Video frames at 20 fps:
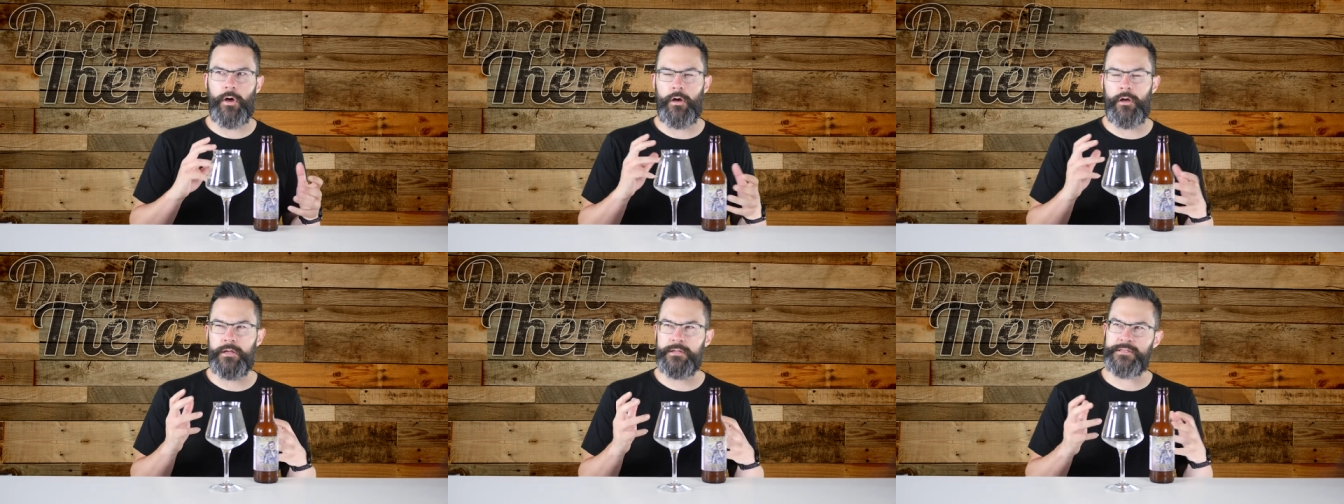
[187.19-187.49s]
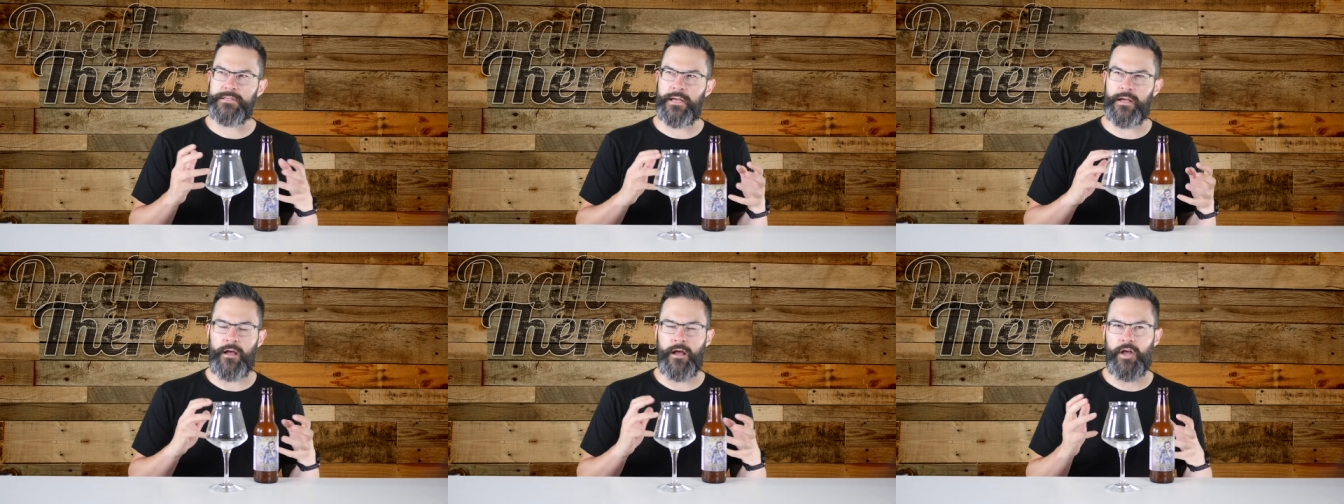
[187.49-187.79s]

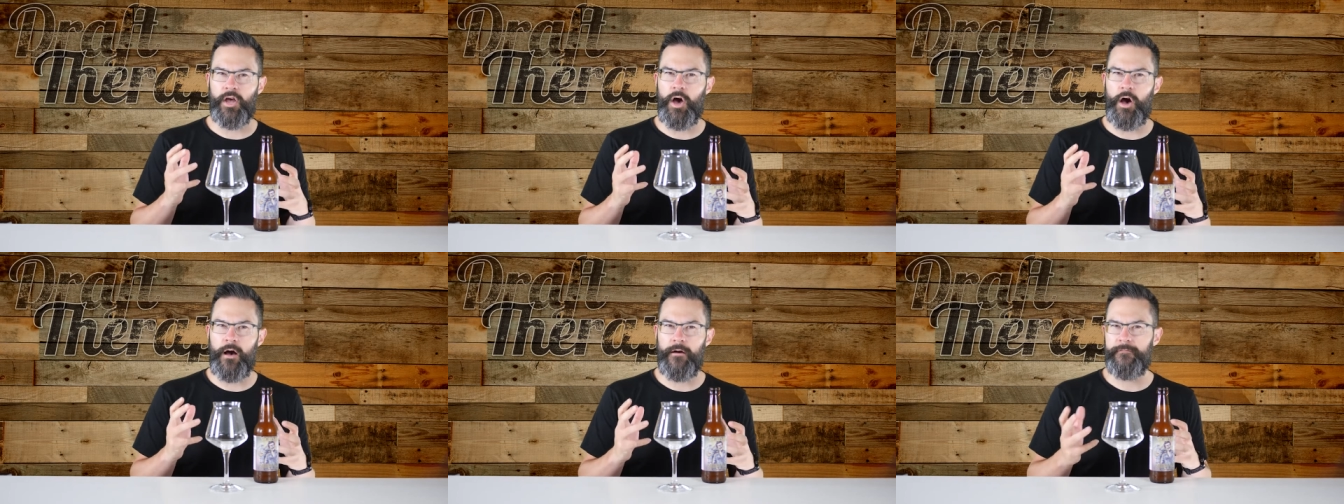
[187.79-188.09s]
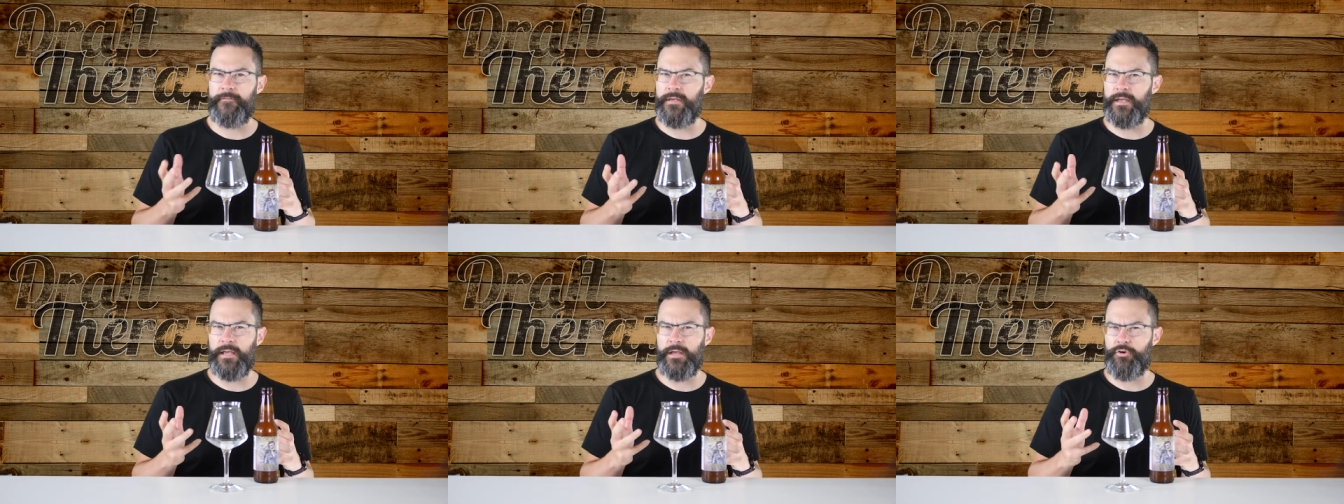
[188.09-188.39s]
it's like a
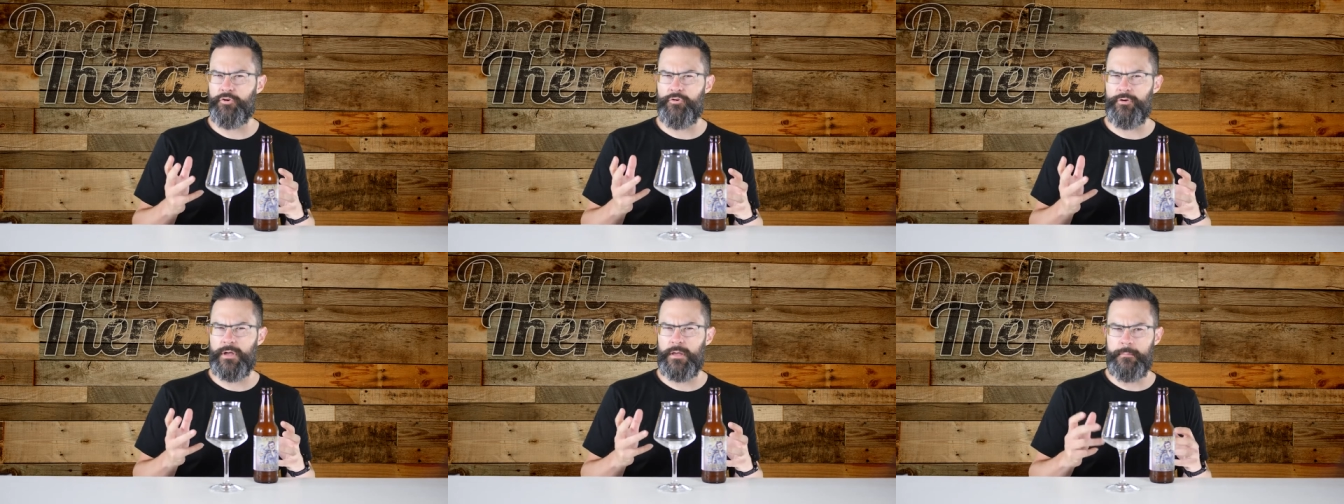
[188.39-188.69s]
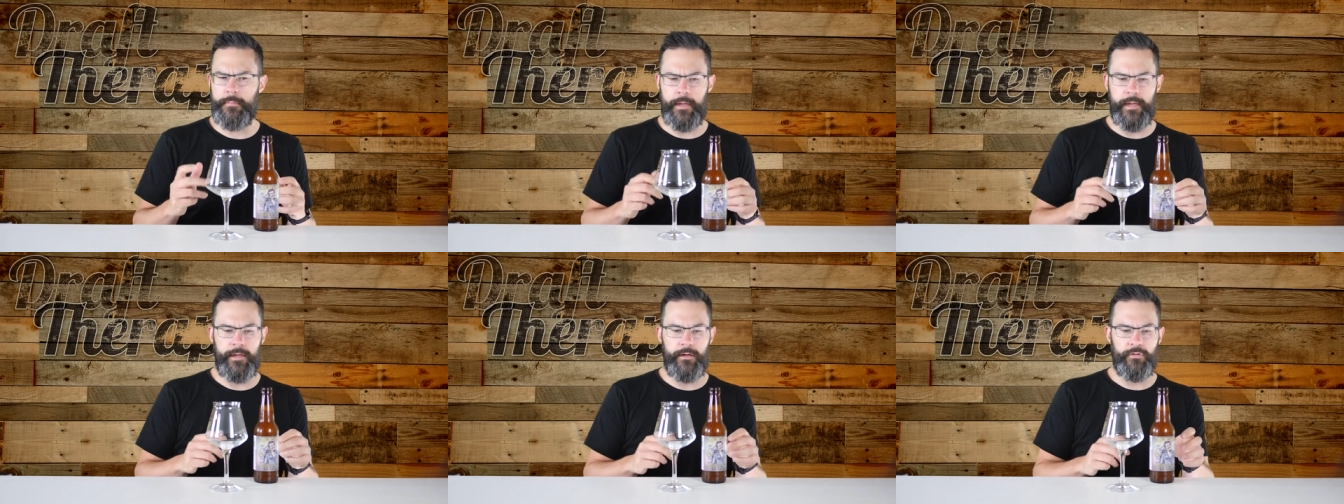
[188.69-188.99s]
coffee
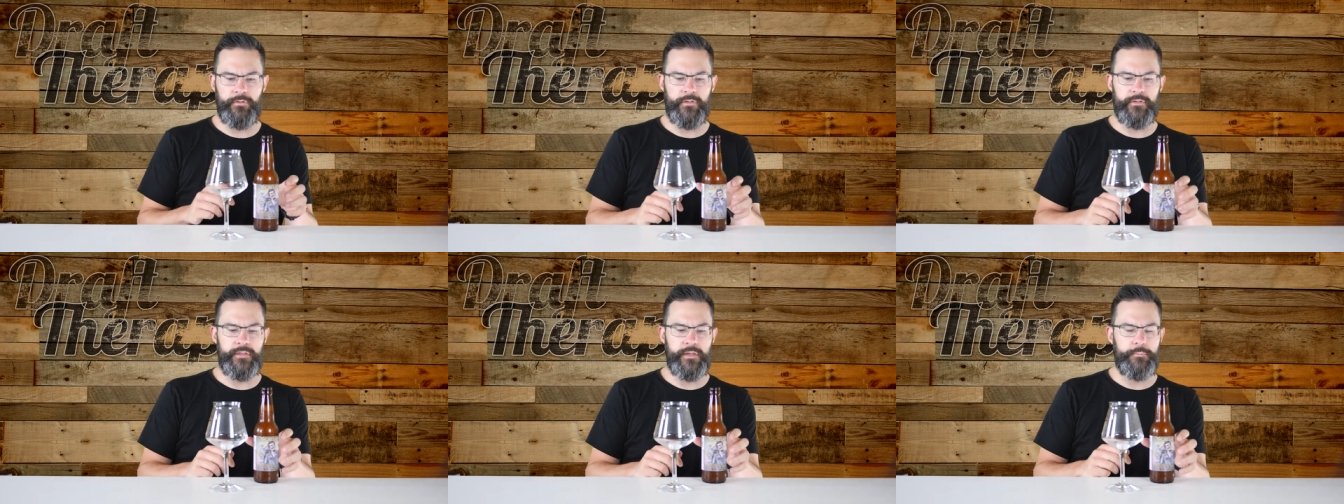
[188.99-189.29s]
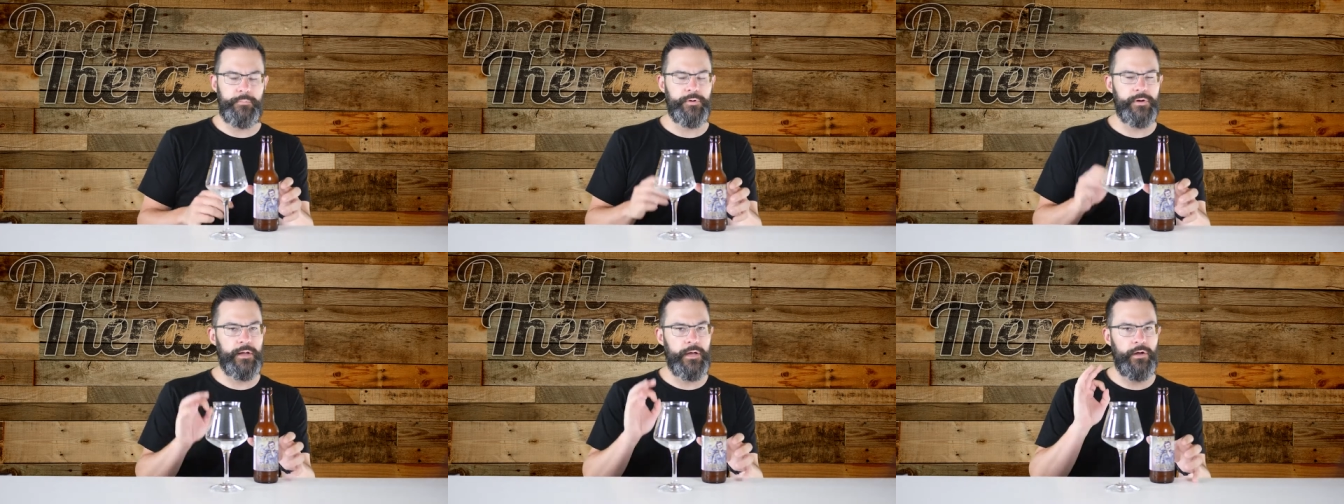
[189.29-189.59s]
cream ale that they
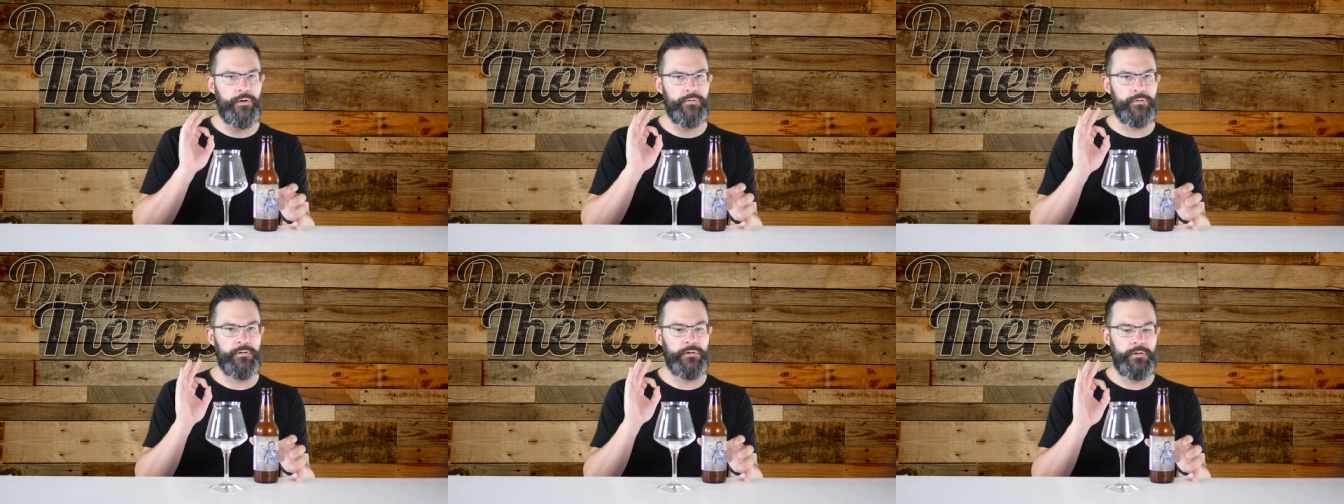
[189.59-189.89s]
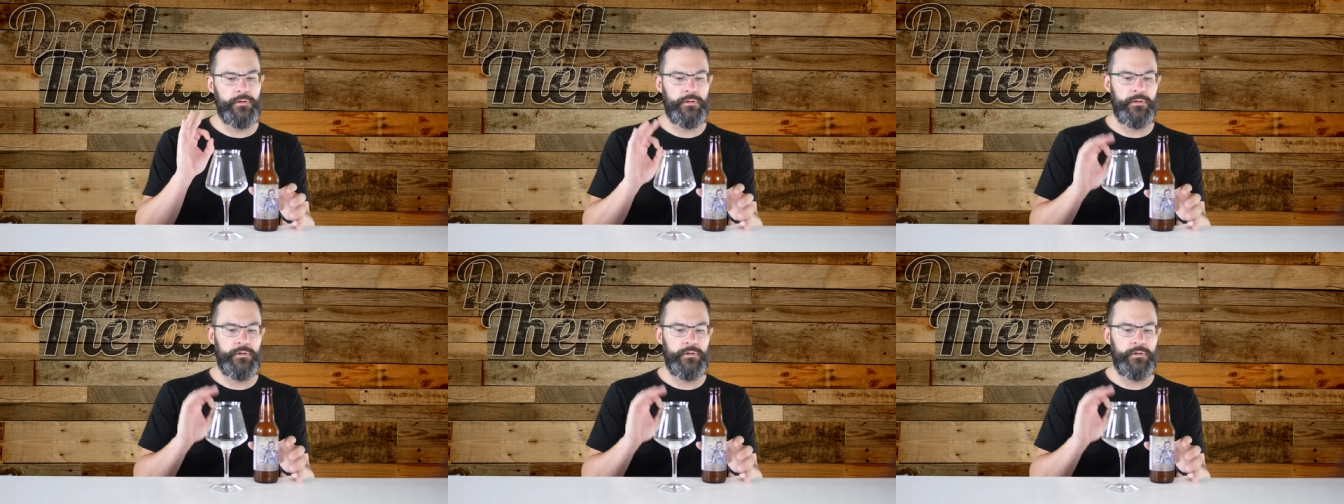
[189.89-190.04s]
put out.